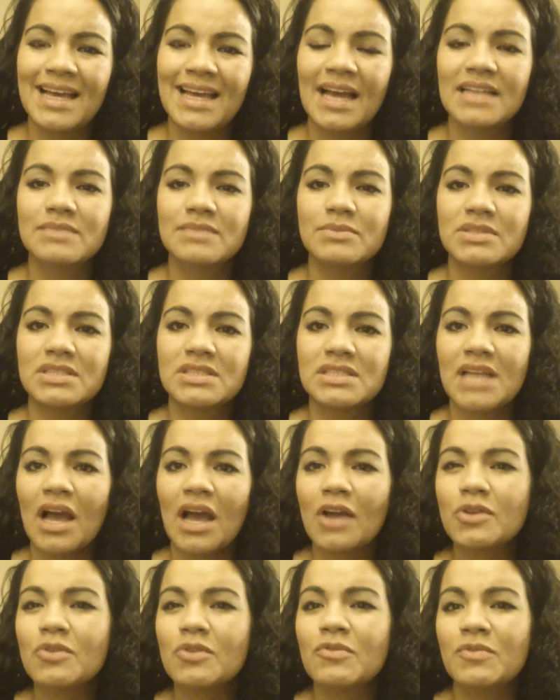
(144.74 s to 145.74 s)
as much as
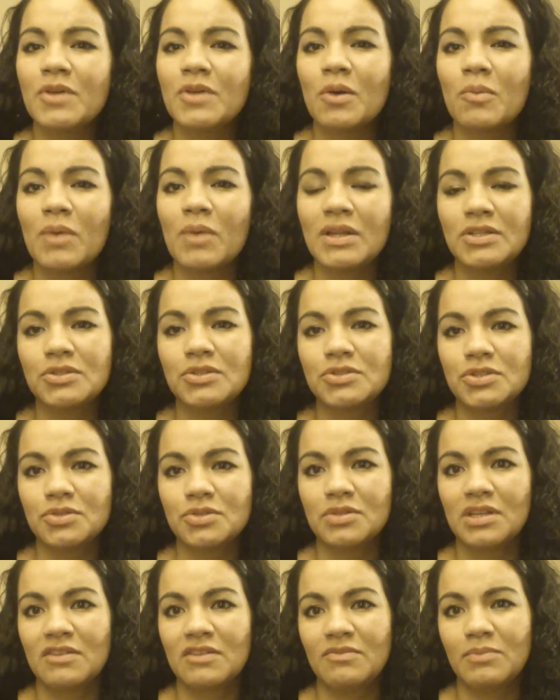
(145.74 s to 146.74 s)
how you feel when you do
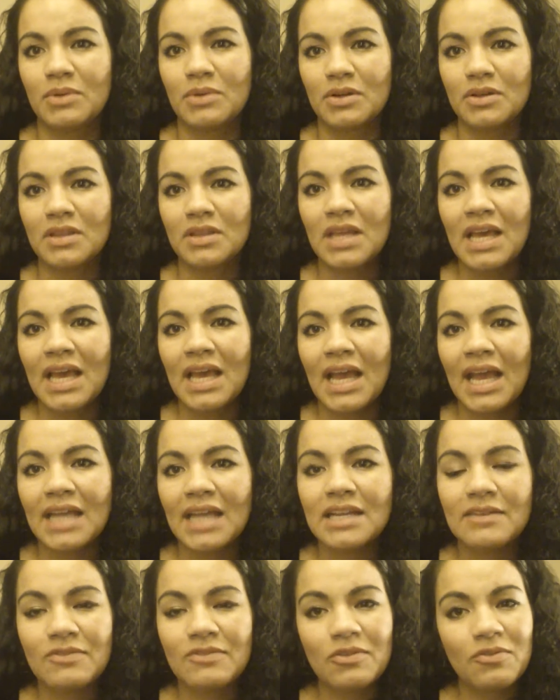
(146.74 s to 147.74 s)
give birth.
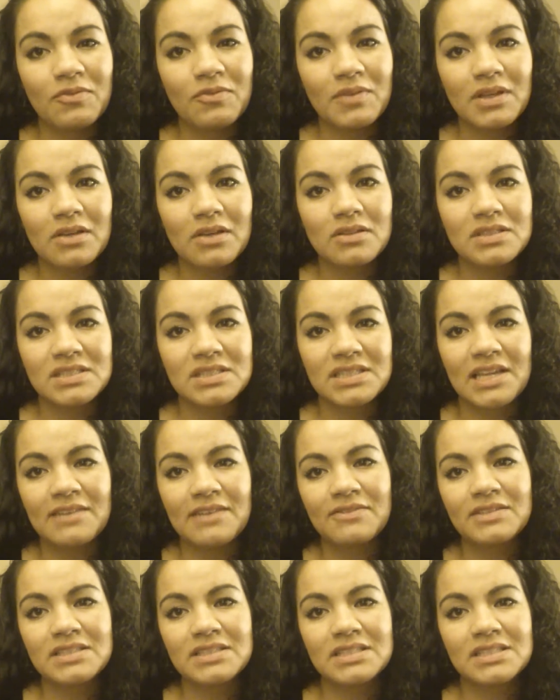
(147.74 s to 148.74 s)
And if you feel
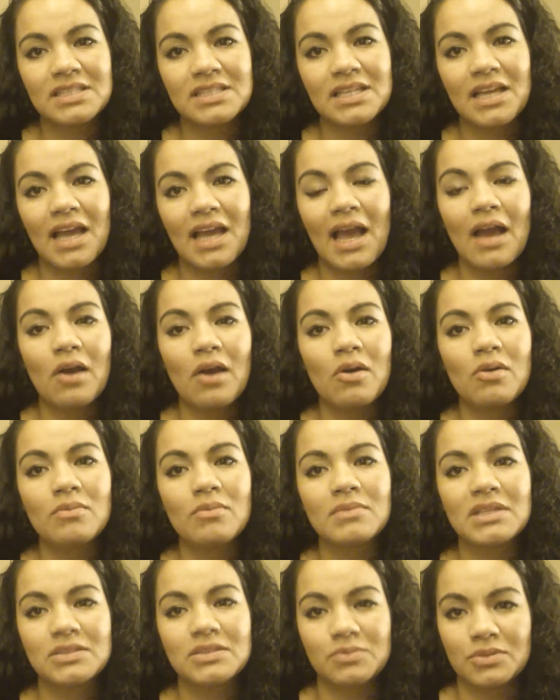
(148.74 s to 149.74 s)
safest at
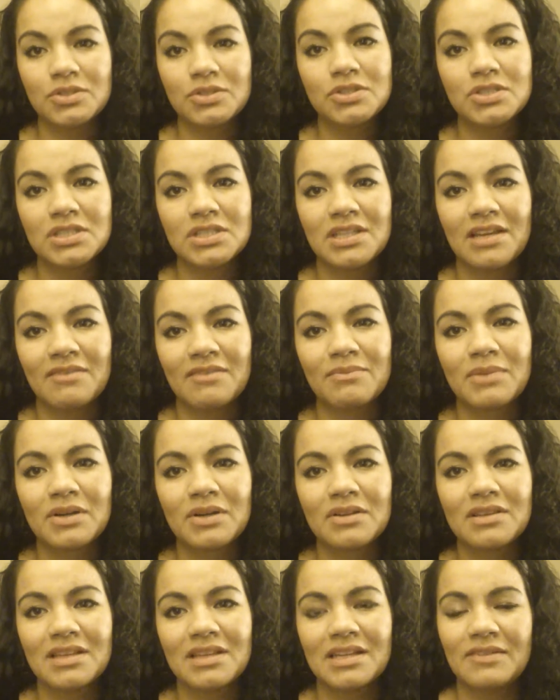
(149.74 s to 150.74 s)
home, that's where you should give
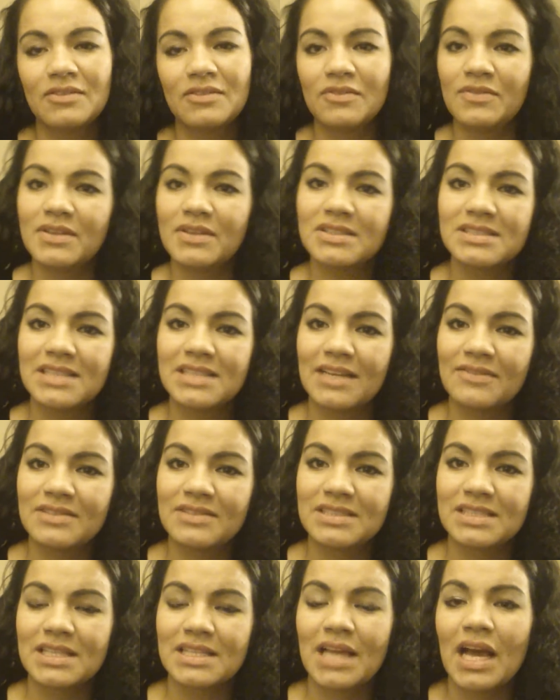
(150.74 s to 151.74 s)
birth. And if you feel
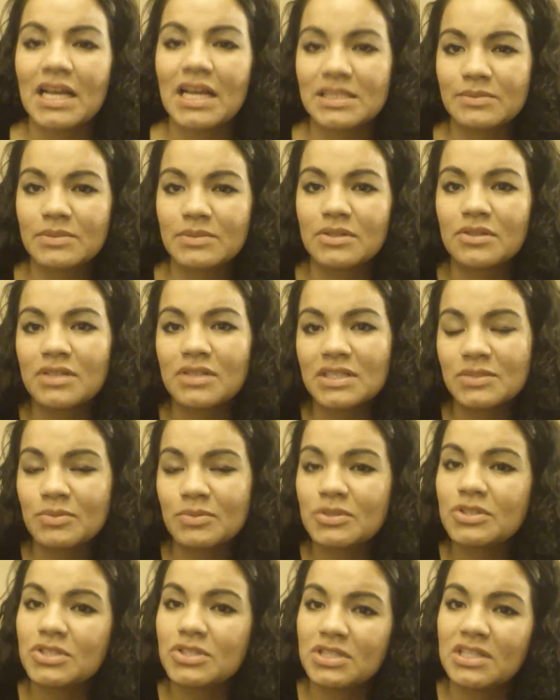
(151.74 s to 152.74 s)
safest in the hospital, that's
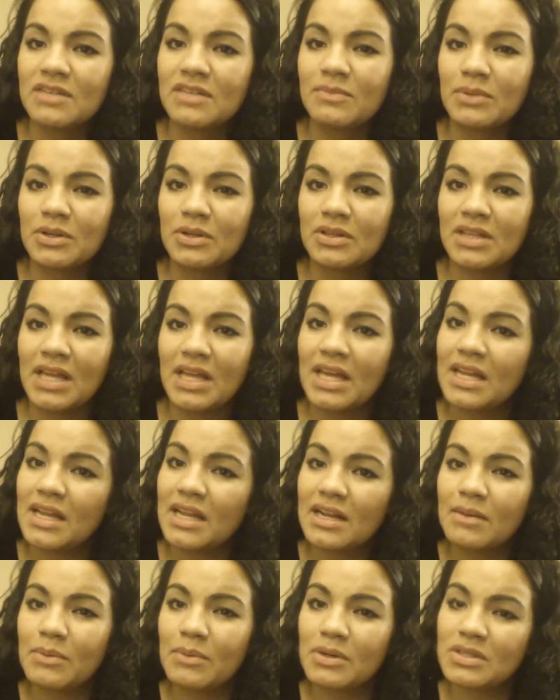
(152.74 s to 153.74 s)
where you should give birth. And
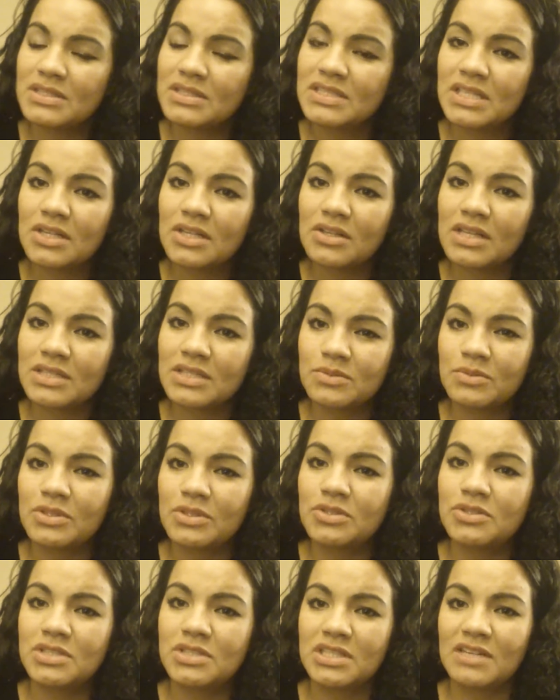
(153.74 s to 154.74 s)
at a birthing center, that's where
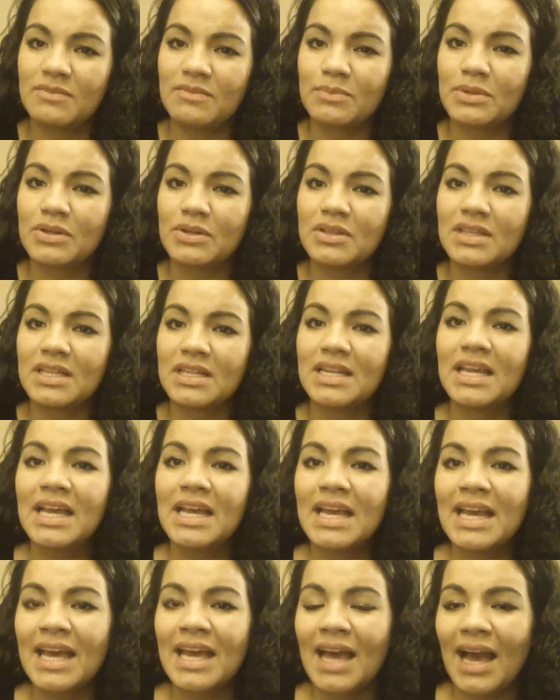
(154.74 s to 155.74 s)
you should give birth.
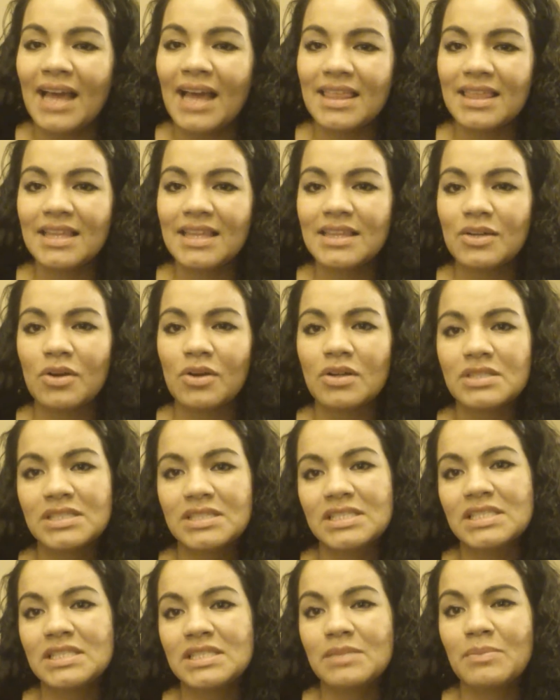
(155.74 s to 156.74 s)
And I think there always
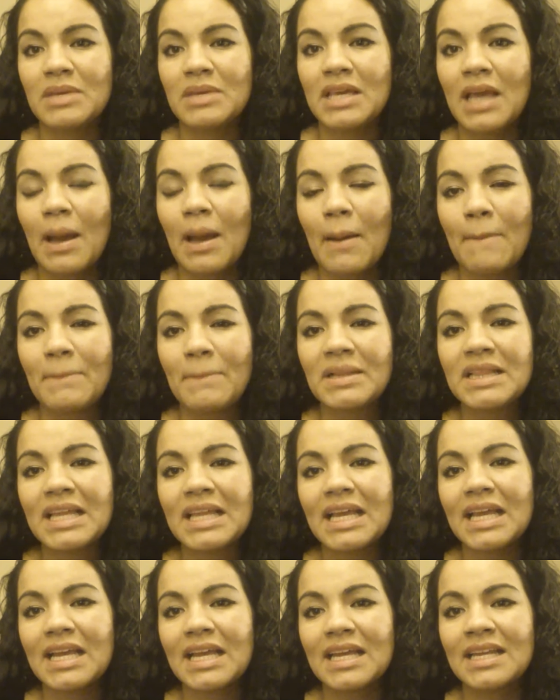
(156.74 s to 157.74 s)
needs to be a
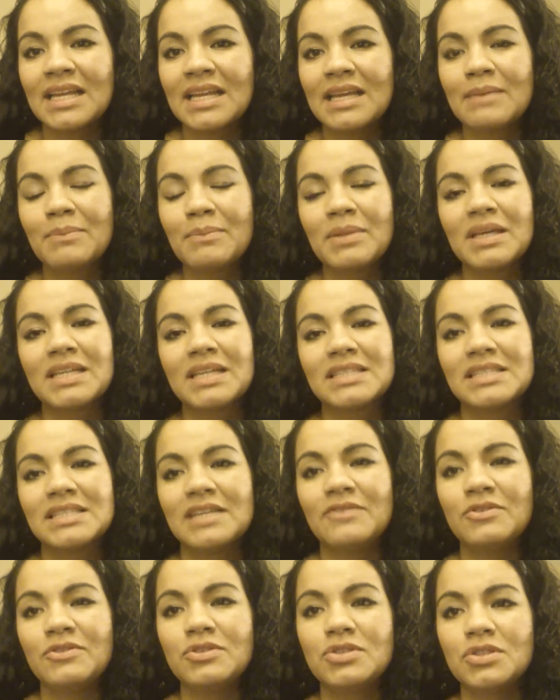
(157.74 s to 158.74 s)
plan in place
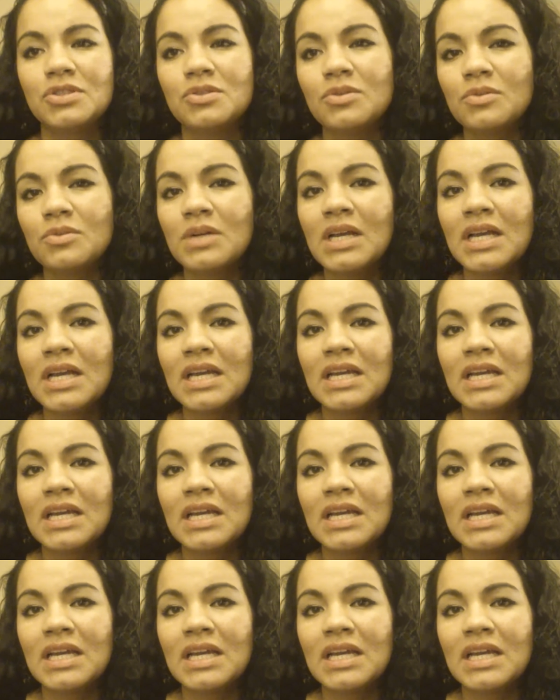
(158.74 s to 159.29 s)
if you do